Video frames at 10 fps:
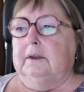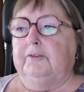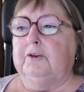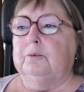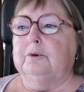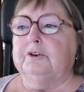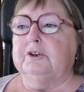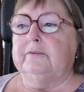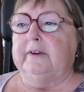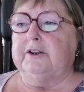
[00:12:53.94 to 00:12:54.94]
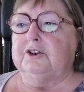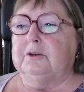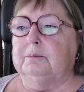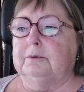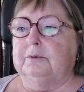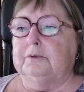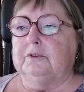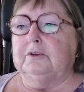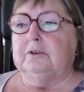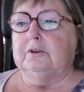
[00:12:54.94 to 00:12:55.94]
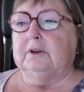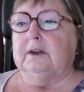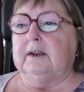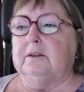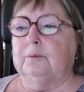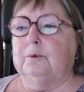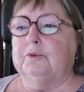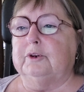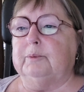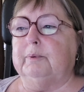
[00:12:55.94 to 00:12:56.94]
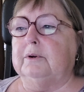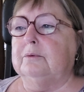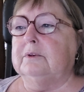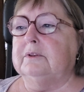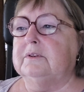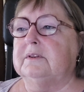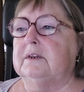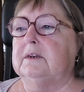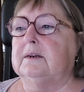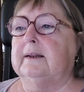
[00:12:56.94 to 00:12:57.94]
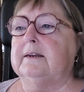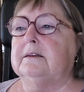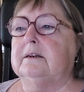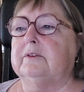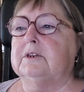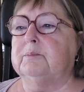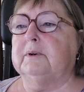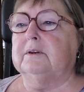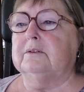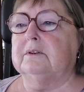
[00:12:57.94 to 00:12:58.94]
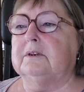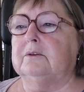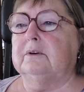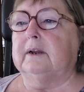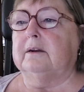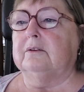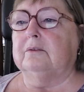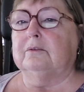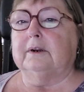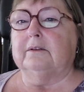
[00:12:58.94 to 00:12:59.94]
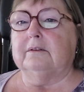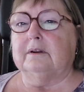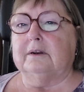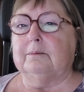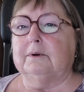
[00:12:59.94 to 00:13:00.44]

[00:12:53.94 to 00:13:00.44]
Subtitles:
If you're washing vegetables, you could collect the water in a bowl and the sink and later give it to plants in your house or outside.